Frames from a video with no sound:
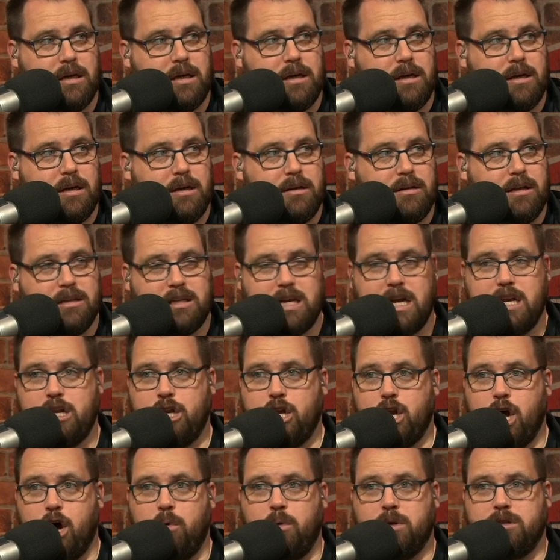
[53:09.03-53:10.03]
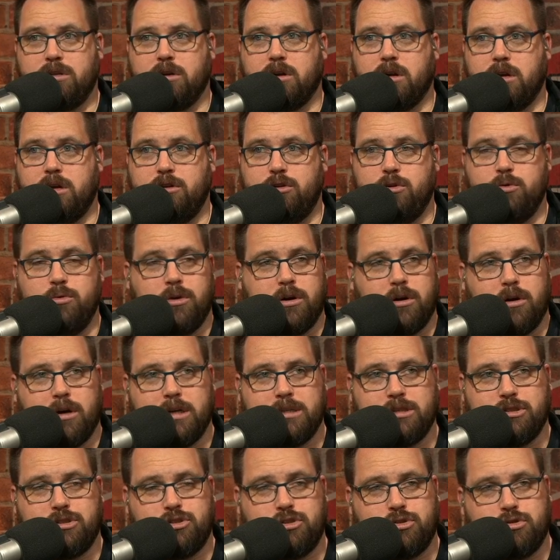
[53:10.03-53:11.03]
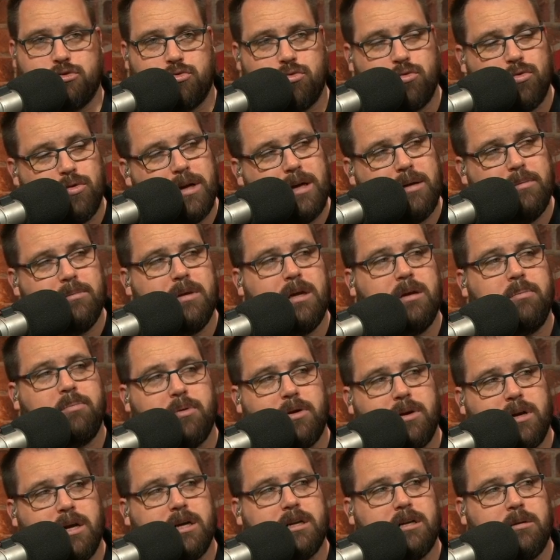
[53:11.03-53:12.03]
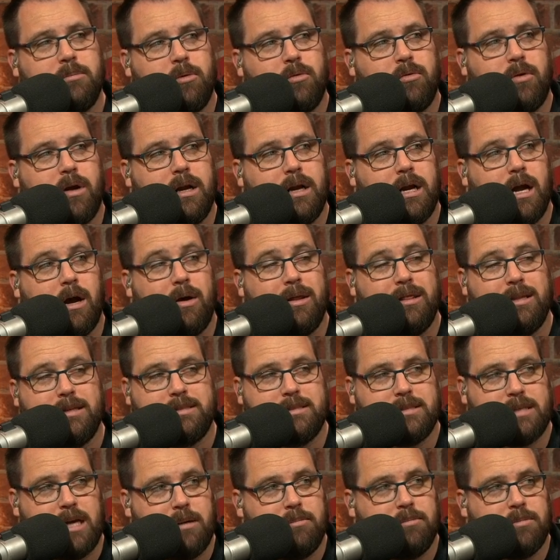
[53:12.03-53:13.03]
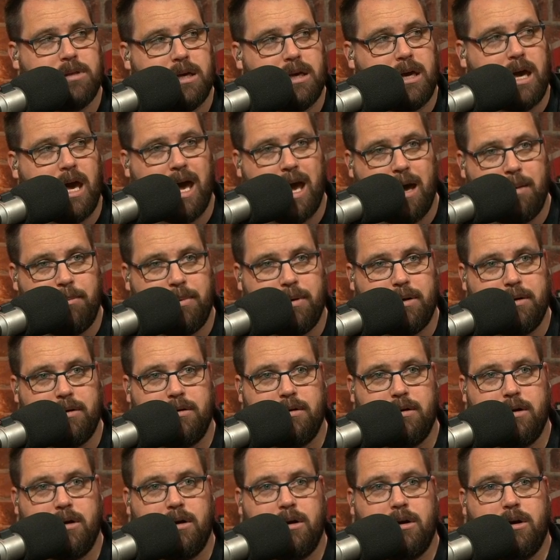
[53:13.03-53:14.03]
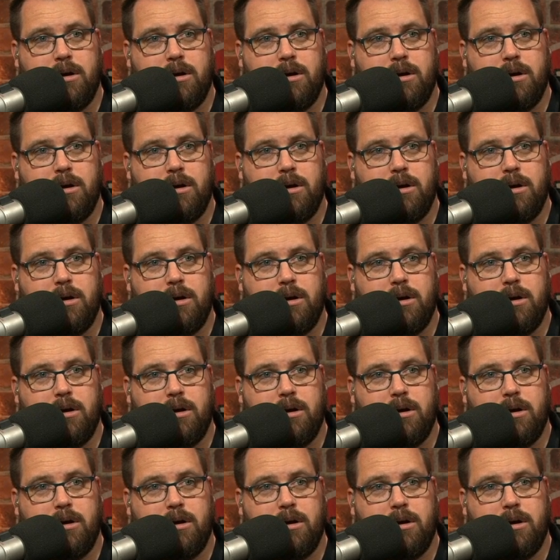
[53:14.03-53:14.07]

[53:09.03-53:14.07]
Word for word: Yes. That they know what they're going to do. They're extremely predictable right now. And the same thing happened.